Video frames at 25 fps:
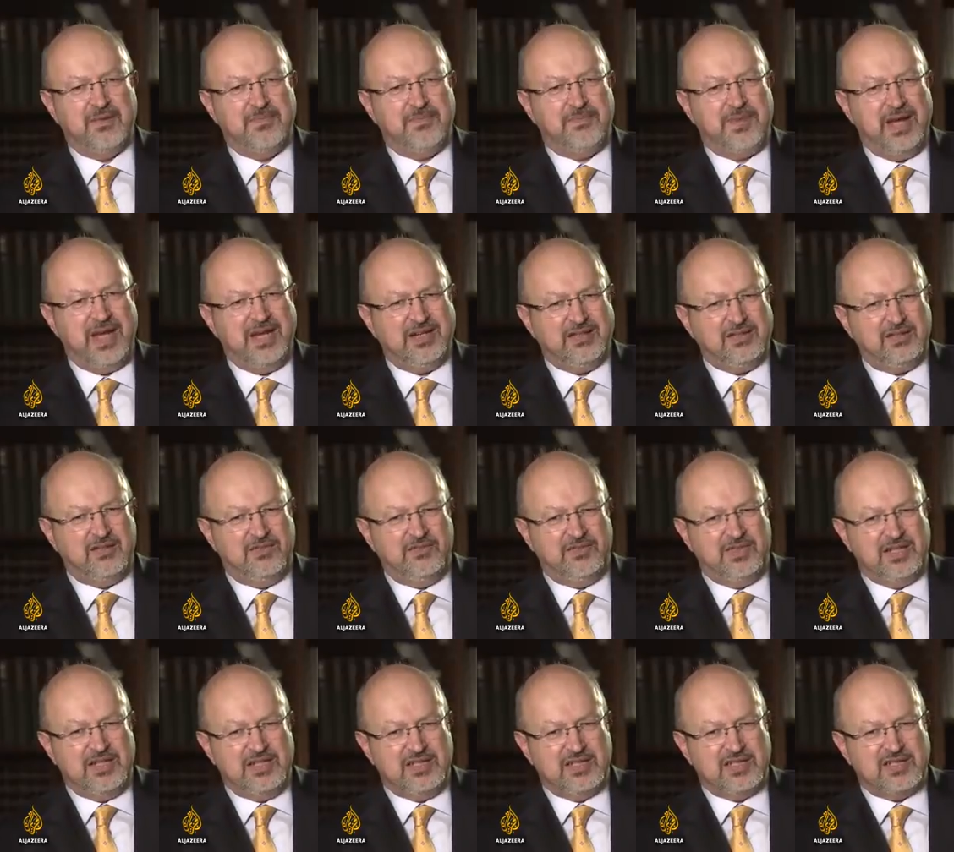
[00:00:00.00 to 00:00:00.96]
part of
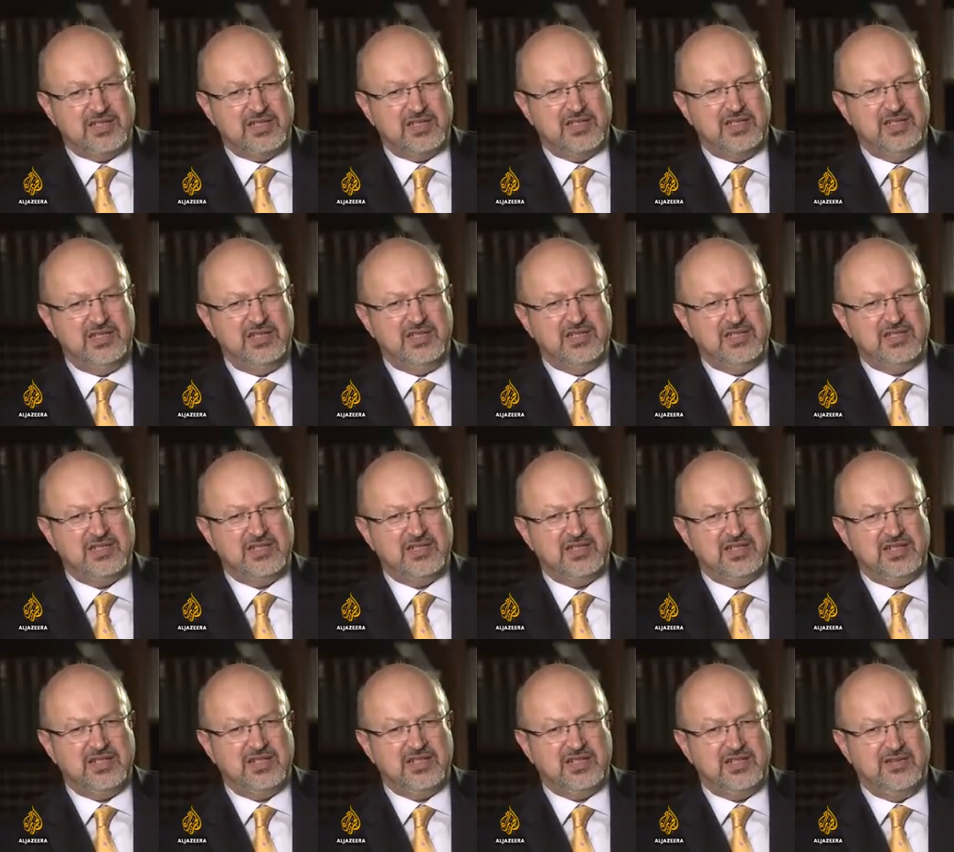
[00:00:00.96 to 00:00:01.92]
this
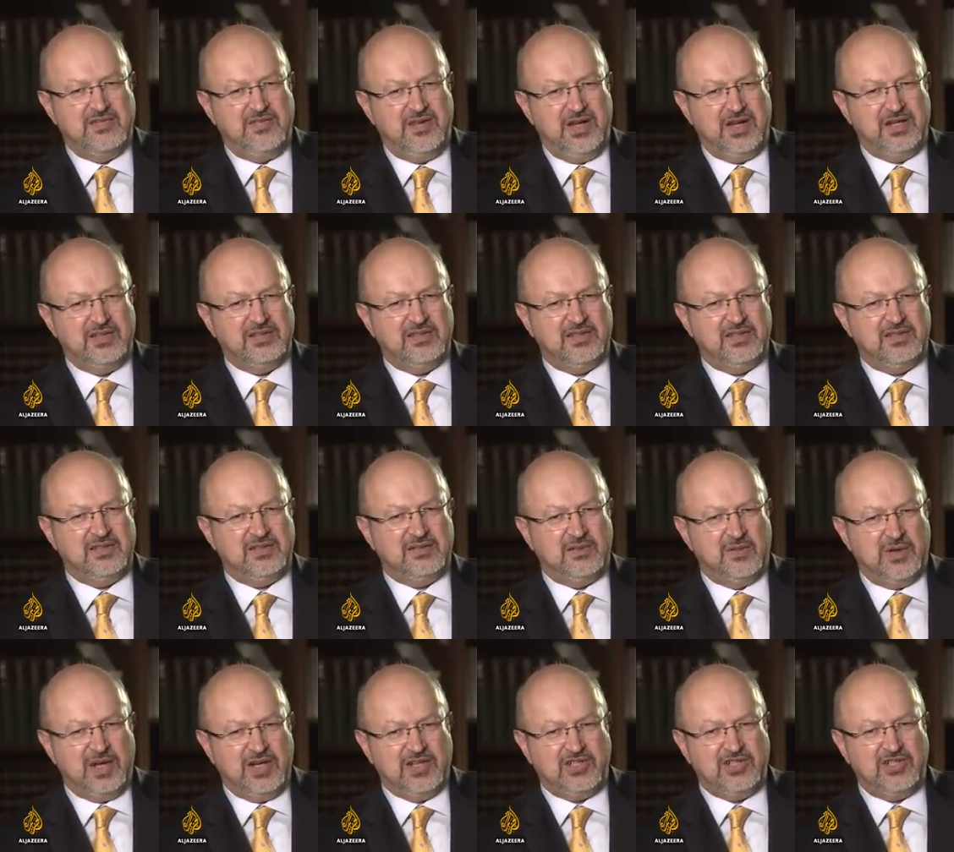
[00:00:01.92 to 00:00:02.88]
is the fact that
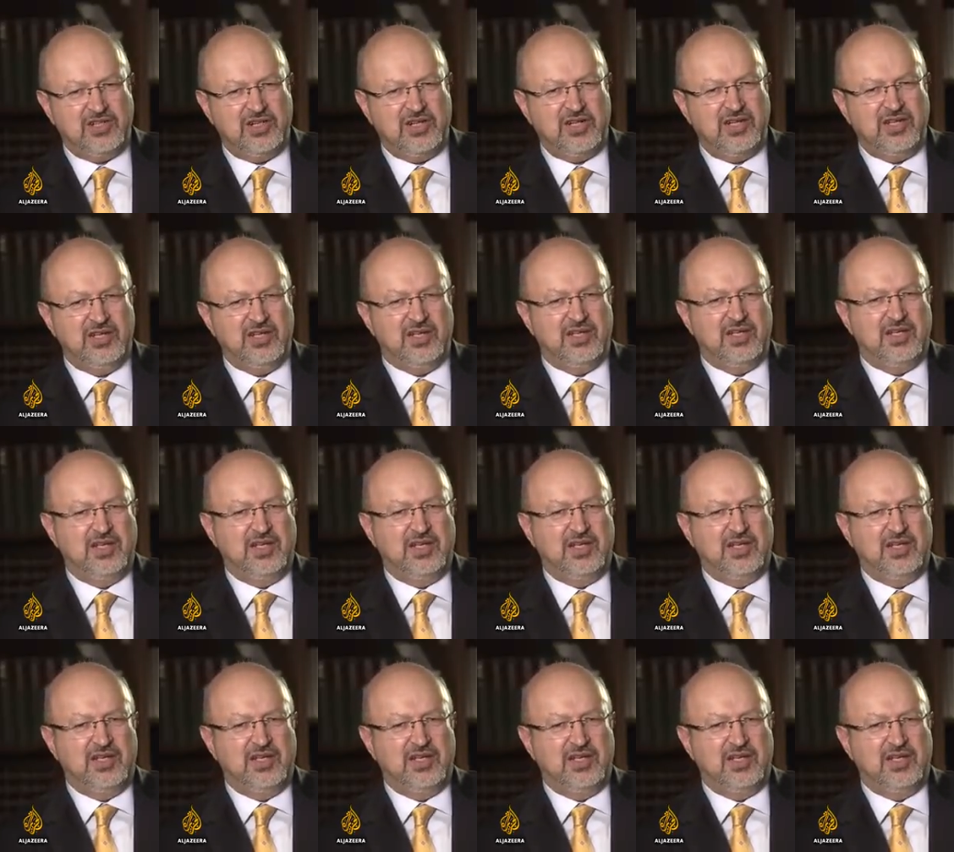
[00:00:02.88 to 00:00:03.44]
Russia